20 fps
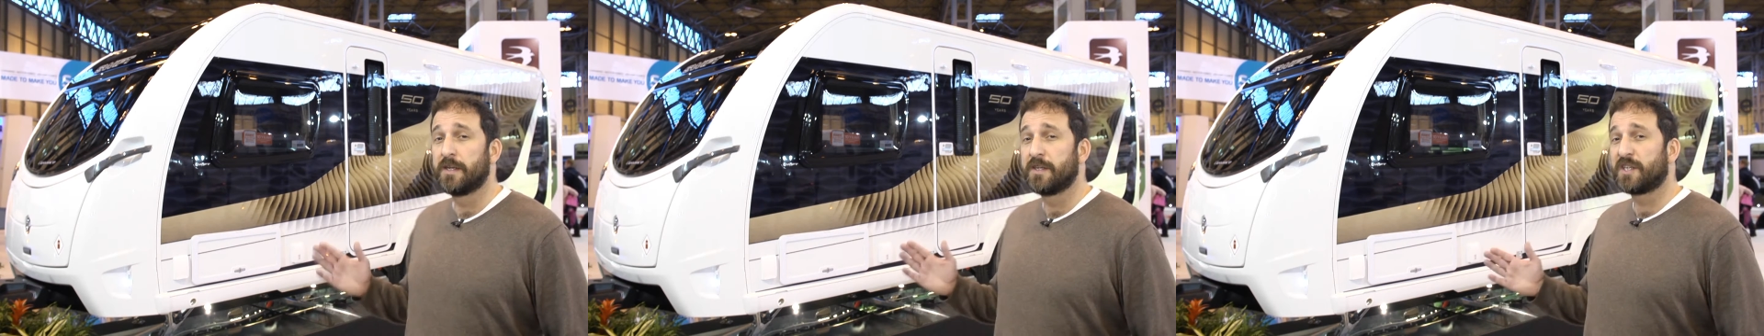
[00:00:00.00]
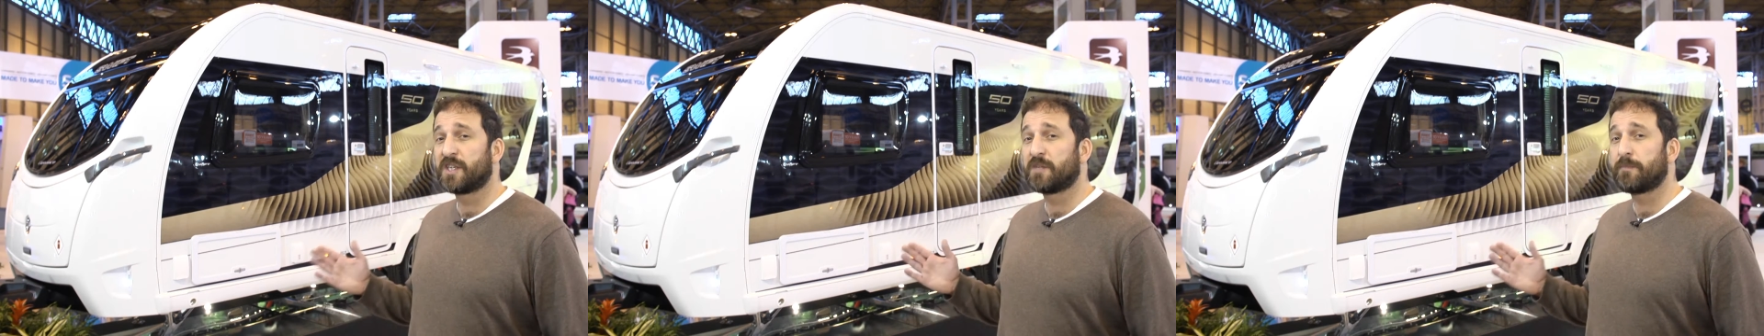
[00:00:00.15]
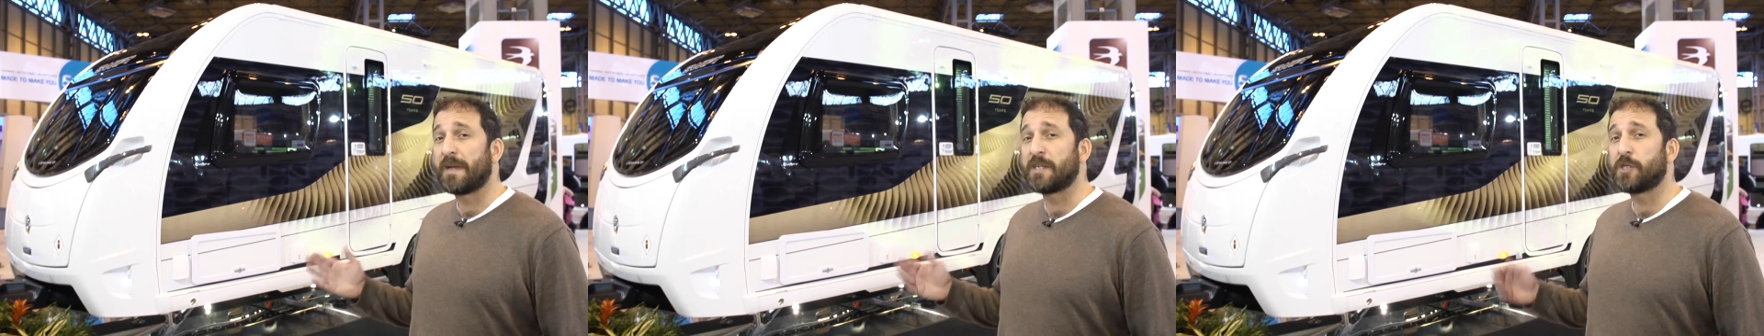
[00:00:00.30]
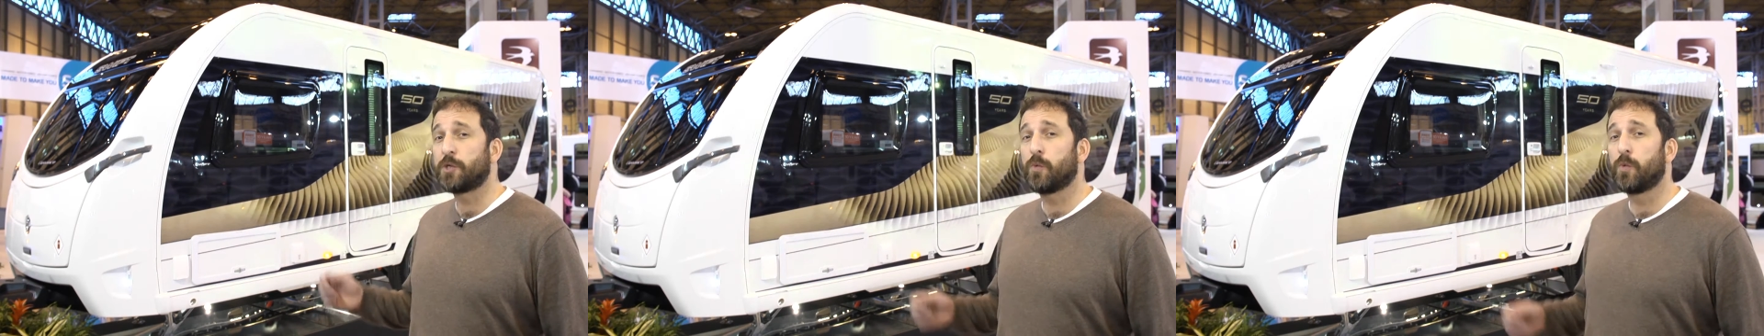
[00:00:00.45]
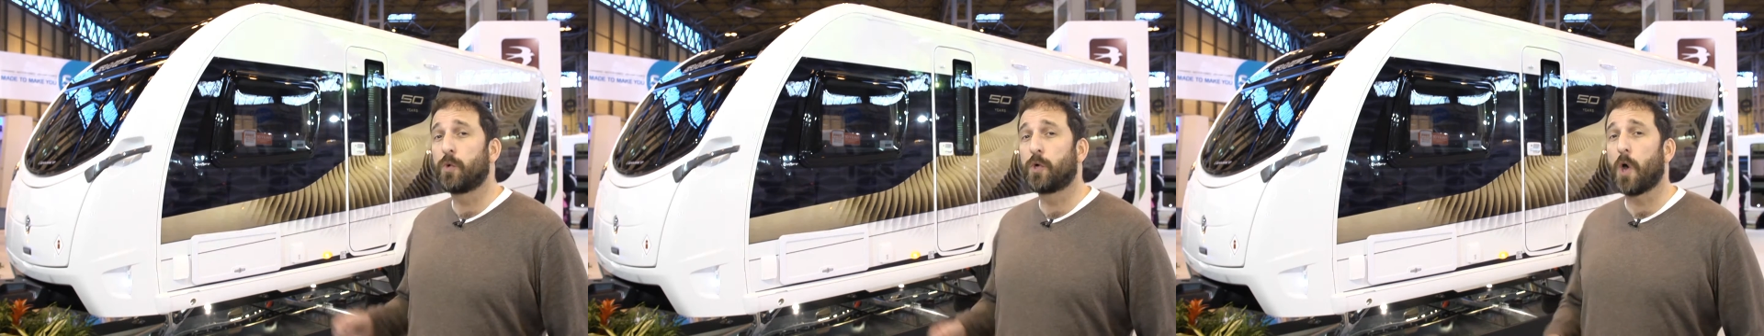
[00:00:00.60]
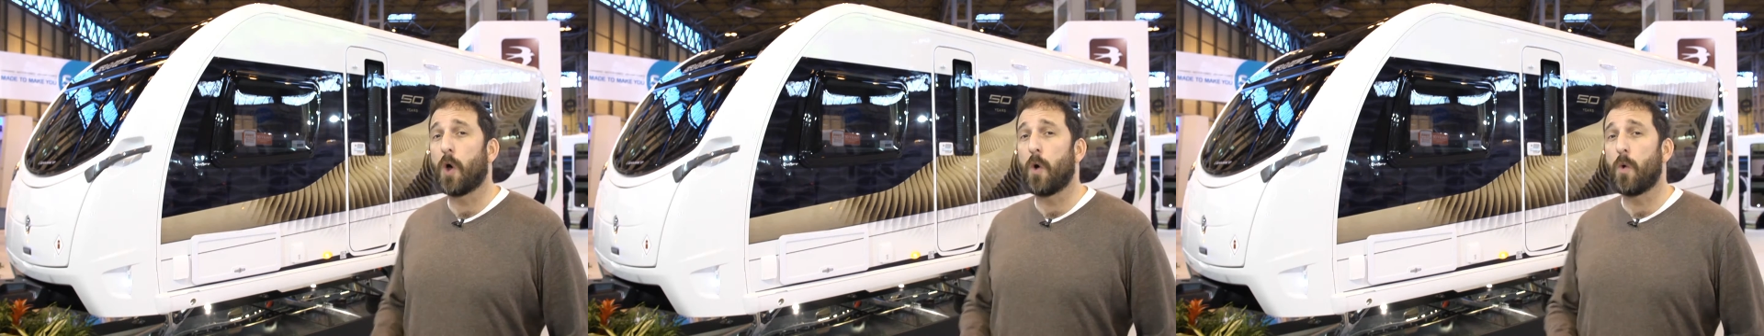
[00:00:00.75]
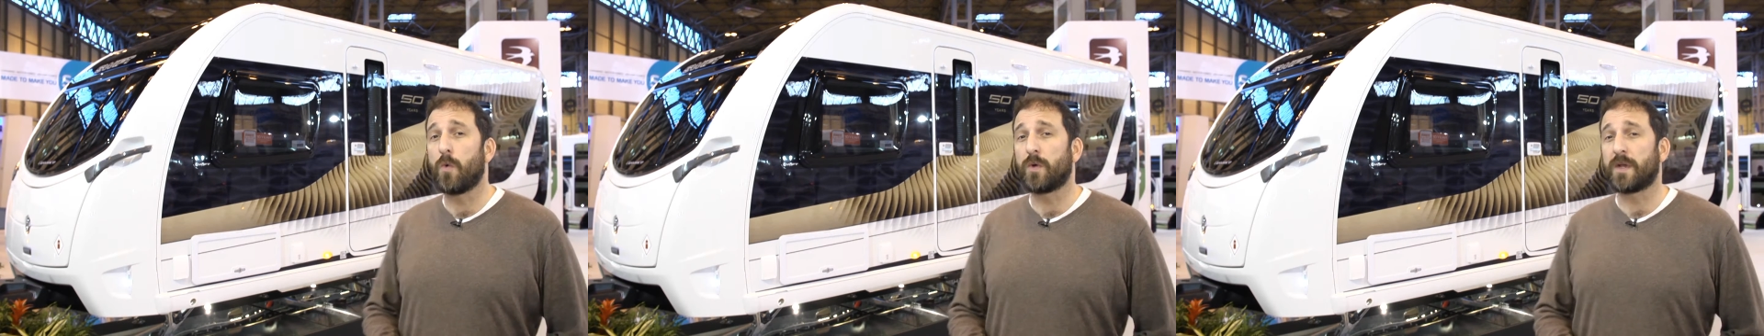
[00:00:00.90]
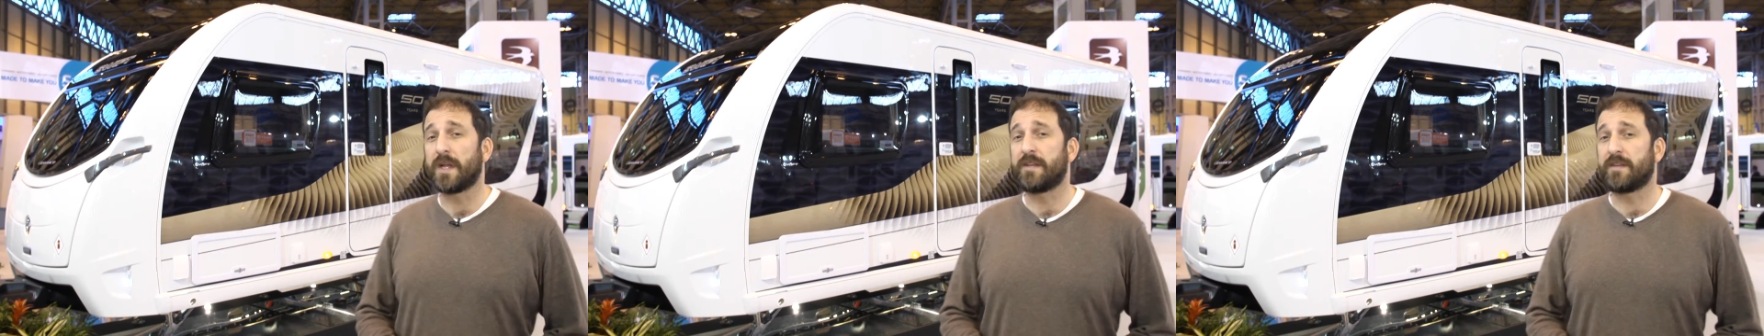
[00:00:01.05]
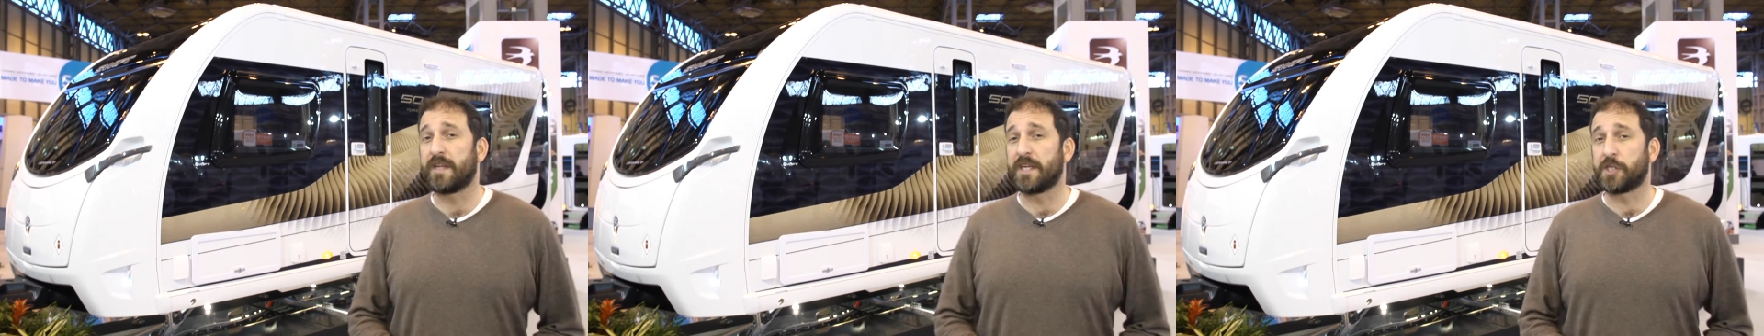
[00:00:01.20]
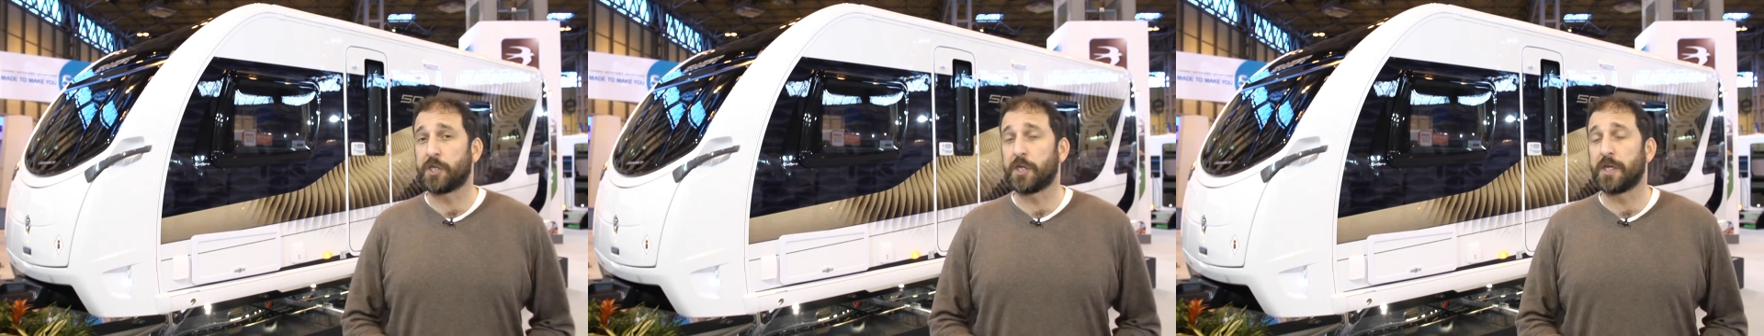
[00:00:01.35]
special gold
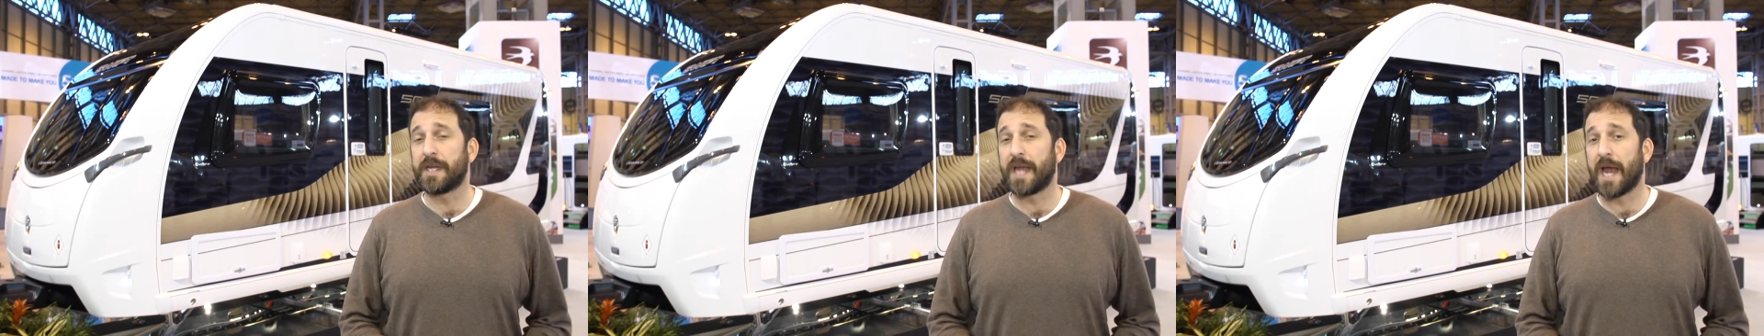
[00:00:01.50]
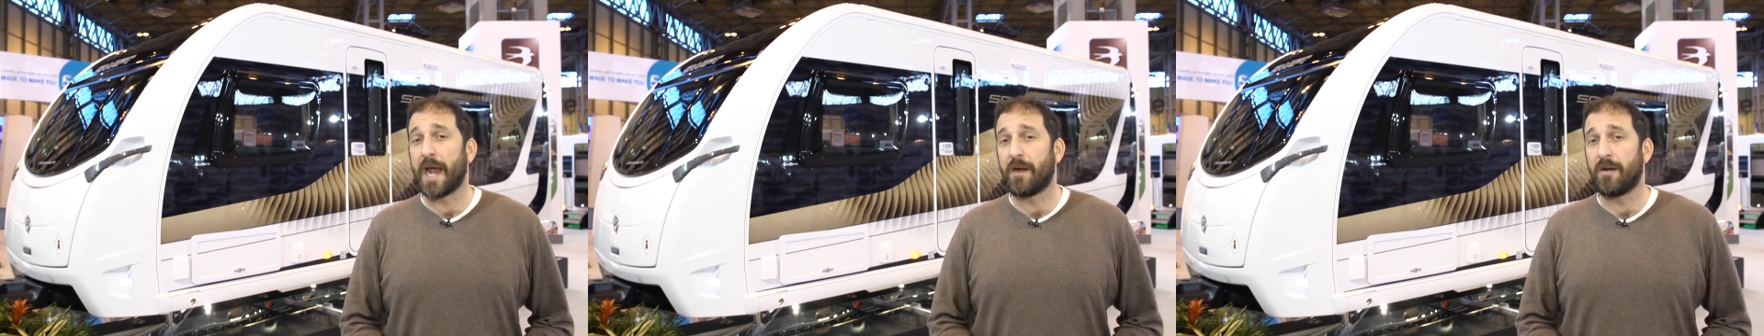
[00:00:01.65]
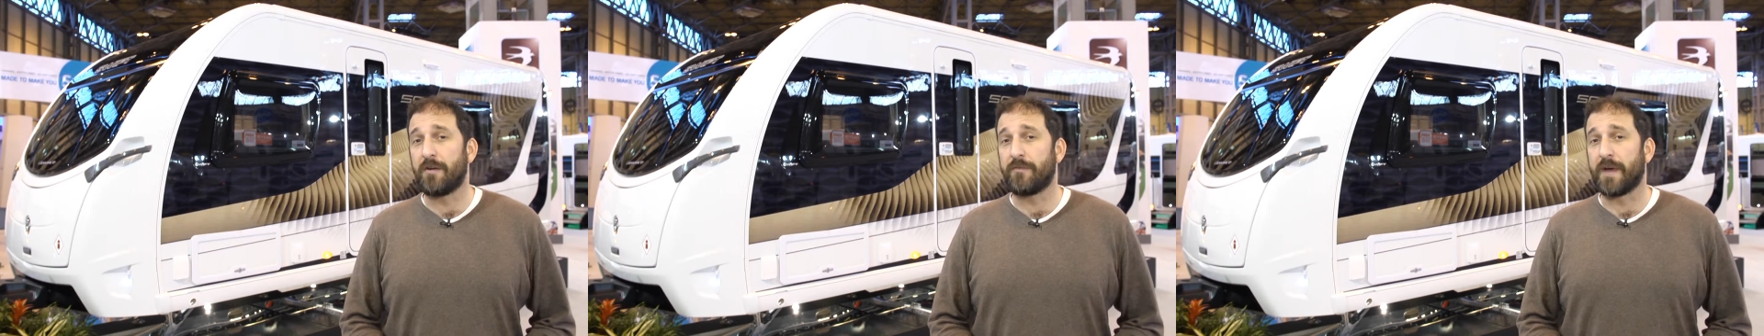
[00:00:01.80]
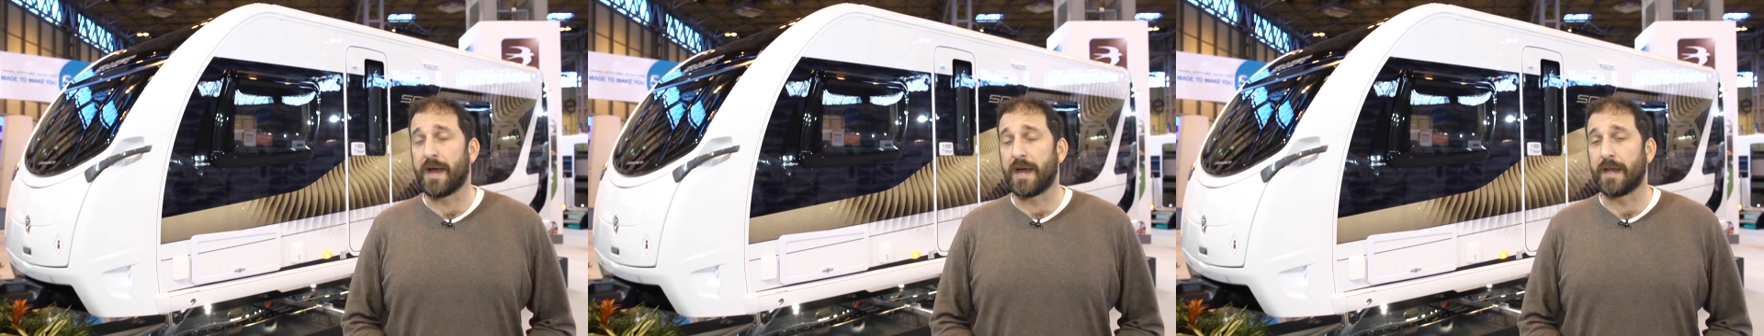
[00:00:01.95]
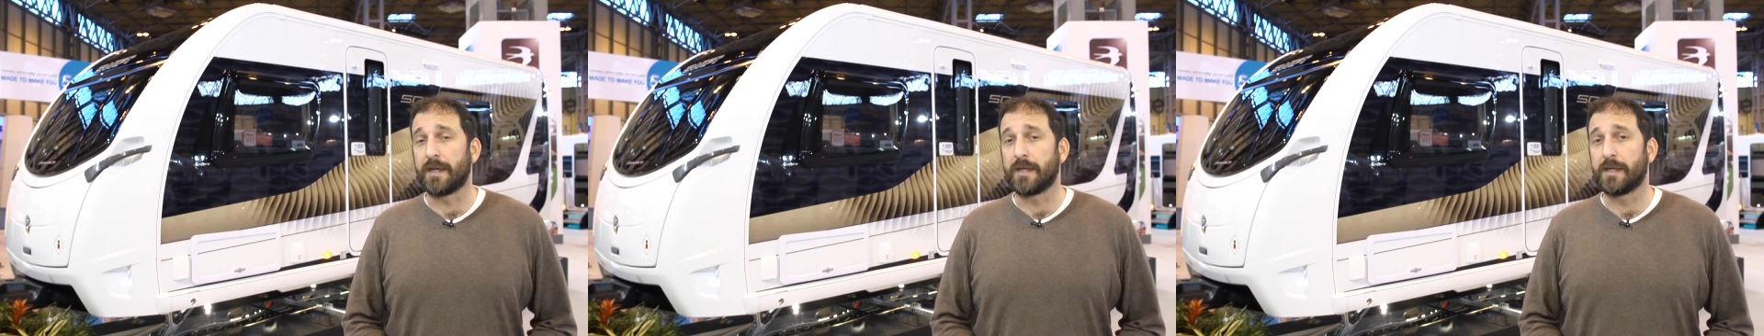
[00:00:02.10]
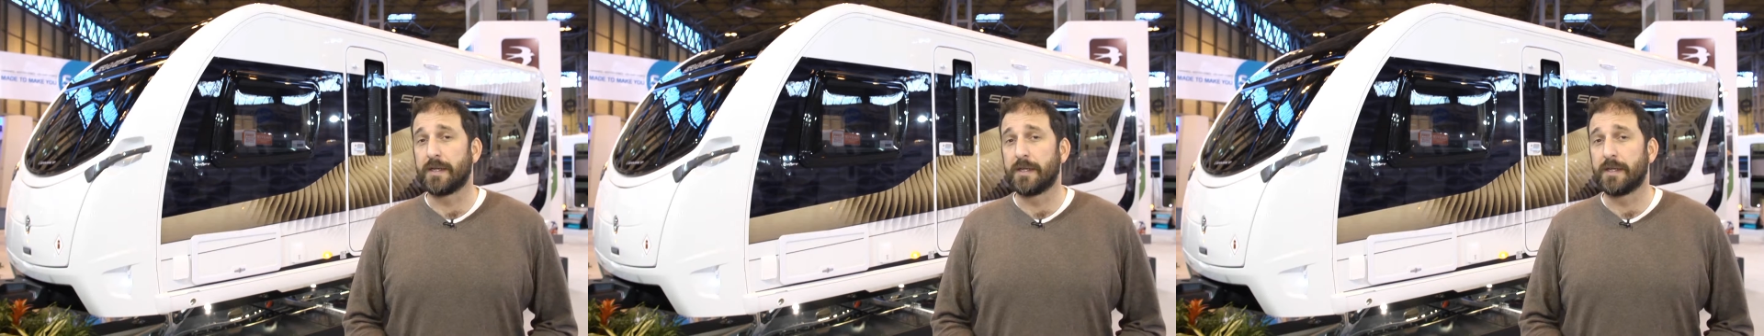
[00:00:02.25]
edition caravan.